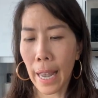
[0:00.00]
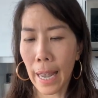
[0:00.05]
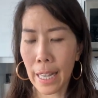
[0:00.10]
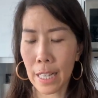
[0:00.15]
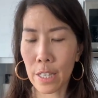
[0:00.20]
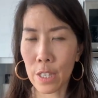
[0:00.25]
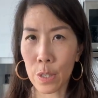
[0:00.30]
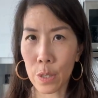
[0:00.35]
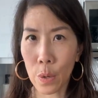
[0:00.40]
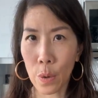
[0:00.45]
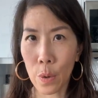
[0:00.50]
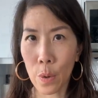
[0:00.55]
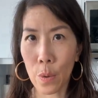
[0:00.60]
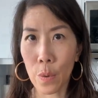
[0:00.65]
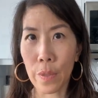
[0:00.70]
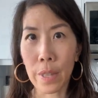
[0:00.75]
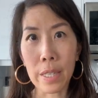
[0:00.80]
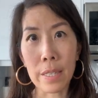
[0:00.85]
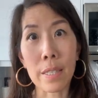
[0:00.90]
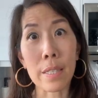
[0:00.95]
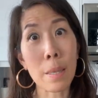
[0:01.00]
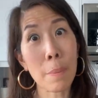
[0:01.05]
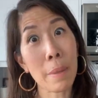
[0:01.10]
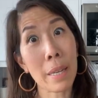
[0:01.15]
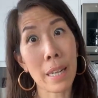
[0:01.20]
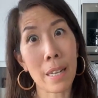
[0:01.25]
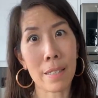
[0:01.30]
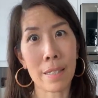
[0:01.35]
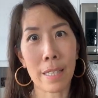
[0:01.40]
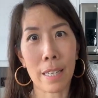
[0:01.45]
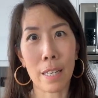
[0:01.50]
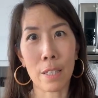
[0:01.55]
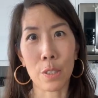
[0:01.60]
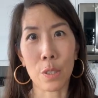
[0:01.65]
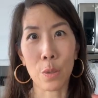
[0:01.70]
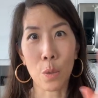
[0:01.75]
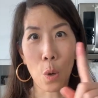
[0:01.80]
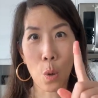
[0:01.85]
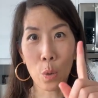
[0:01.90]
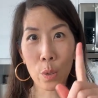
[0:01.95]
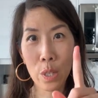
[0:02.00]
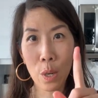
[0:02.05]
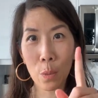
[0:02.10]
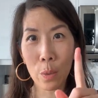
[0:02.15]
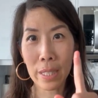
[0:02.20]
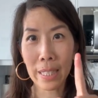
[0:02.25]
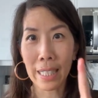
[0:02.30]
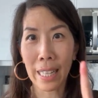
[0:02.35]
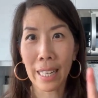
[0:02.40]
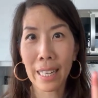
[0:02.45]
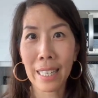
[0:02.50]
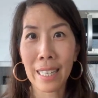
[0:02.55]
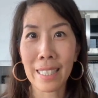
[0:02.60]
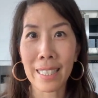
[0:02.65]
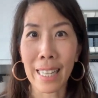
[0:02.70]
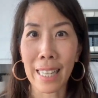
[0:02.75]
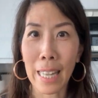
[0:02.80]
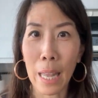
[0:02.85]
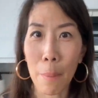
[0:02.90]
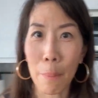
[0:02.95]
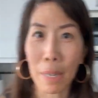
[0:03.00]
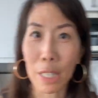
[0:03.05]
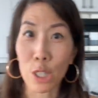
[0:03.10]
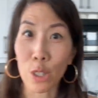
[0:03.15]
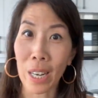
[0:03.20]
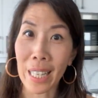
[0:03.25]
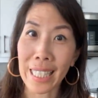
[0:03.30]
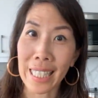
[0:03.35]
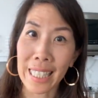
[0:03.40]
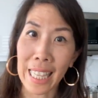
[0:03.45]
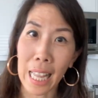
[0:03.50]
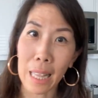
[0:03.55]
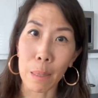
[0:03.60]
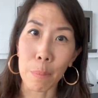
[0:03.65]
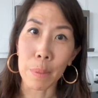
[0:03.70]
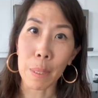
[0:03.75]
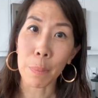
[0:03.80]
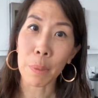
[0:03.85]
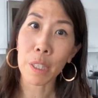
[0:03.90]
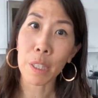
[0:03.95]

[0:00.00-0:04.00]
And so this is something else that I'll do. Hold on 1 second as I get my dried scallops.